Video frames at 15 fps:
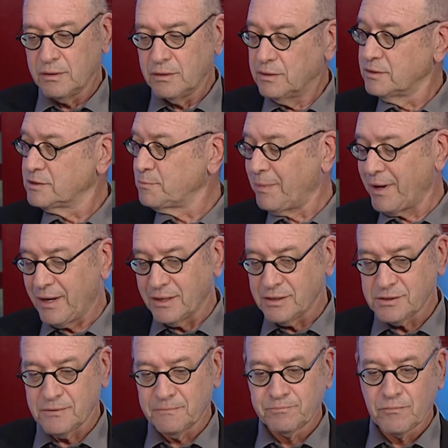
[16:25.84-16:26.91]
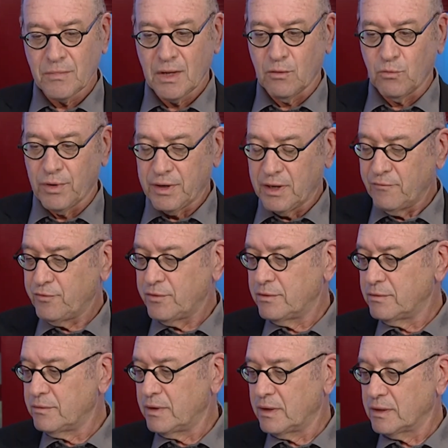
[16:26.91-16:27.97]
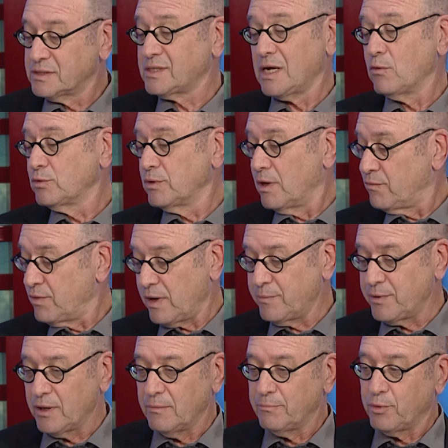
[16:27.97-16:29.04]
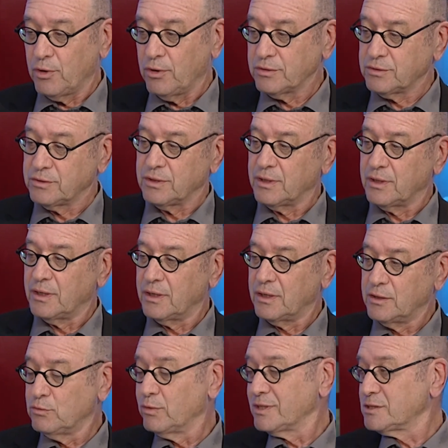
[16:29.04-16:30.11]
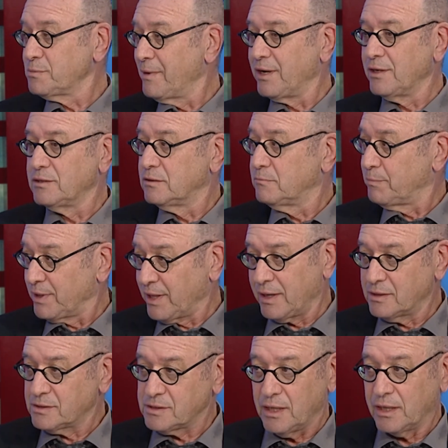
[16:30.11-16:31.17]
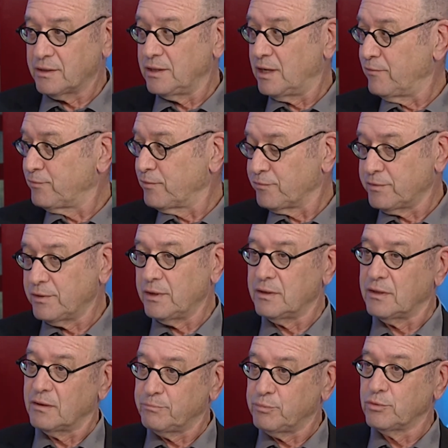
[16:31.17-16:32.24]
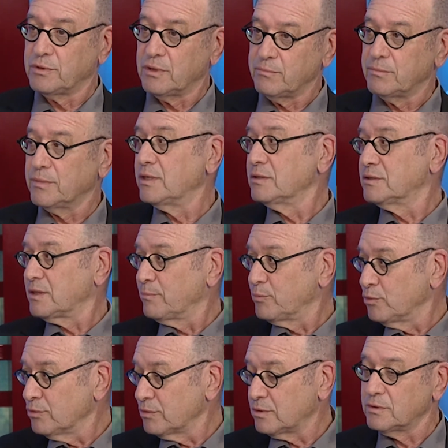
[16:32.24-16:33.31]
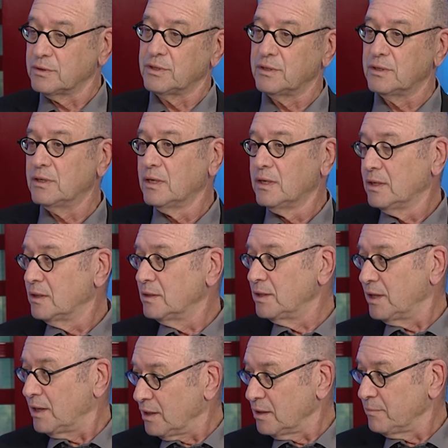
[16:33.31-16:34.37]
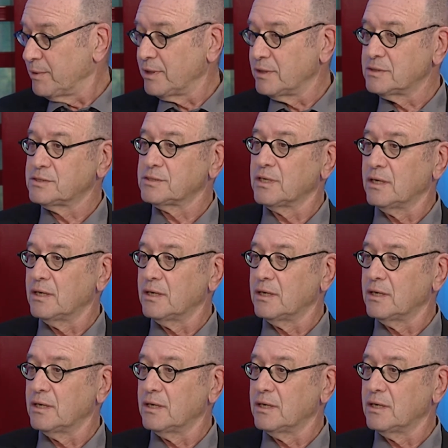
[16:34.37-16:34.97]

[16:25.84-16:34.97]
years past, whenever Saudi Arabia bought US-made planes like the F-15 and put them in Tabuk, the airbase